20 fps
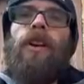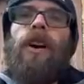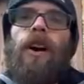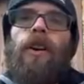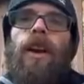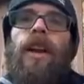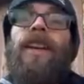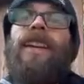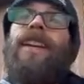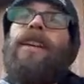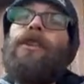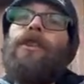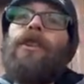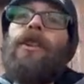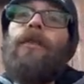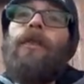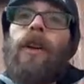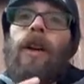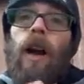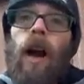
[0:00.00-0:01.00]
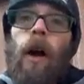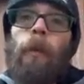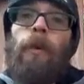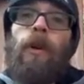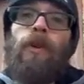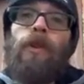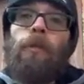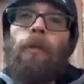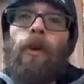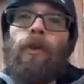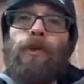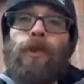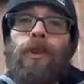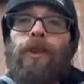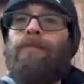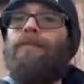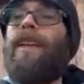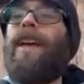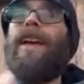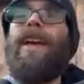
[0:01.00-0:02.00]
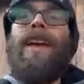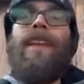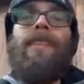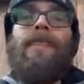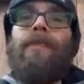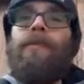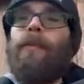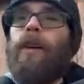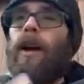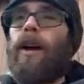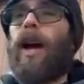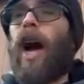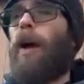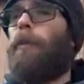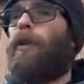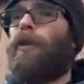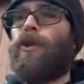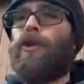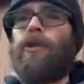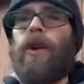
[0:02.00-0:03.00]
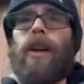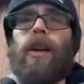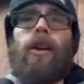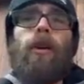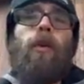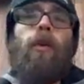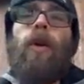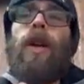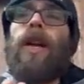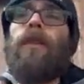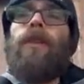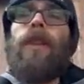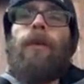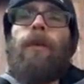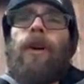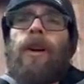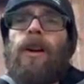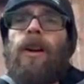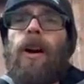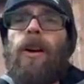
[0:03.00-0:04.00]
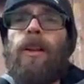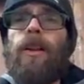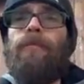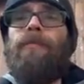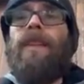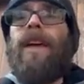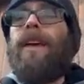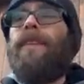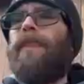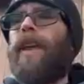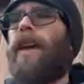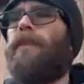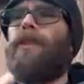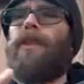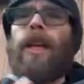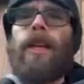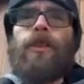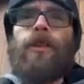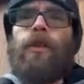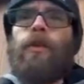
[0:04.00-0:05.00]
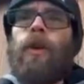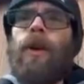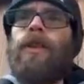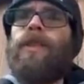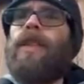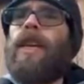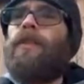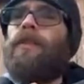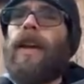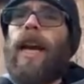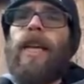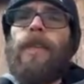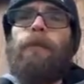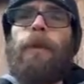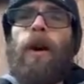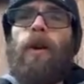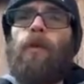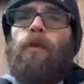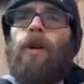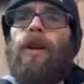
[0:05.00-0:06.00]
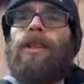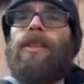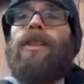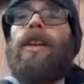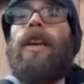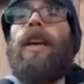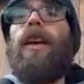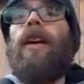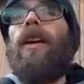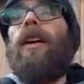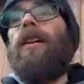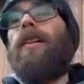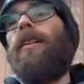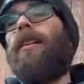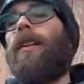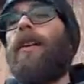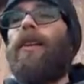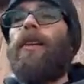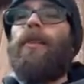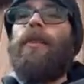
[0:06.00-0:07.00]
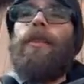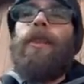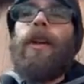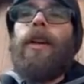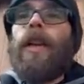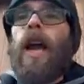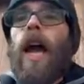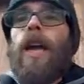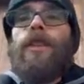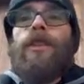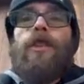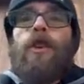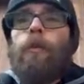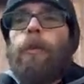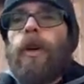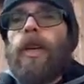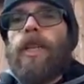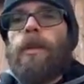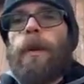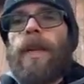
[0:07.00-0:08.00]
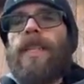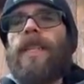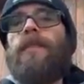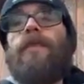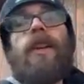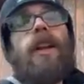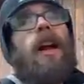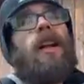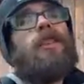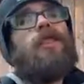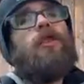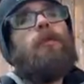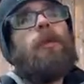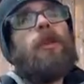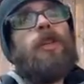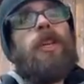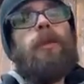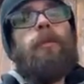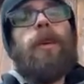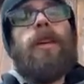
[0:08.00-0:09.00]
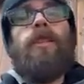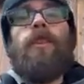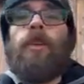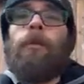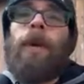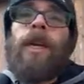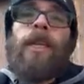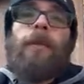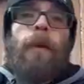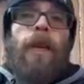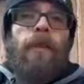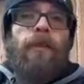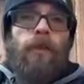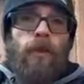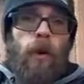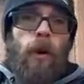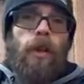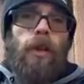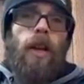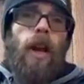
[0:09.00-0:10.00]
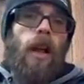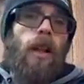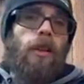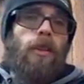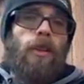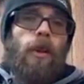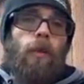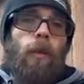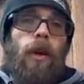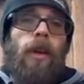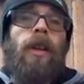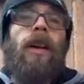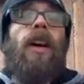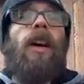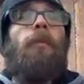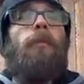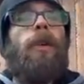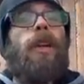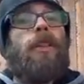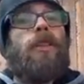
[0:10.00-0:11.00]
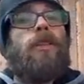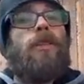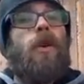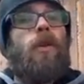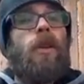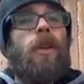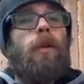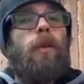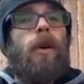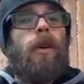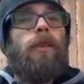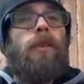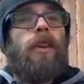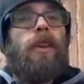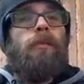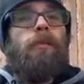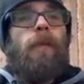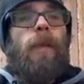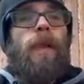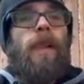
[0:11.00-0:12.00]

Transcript: All right, get yourself a compost mulcher, a compost shredder, whatever they want to call it. They have electric ones, they have gas powered ones. They're not super expensive, they're not super cheap either. You might spend a few $100s on one, but it's totally worth it.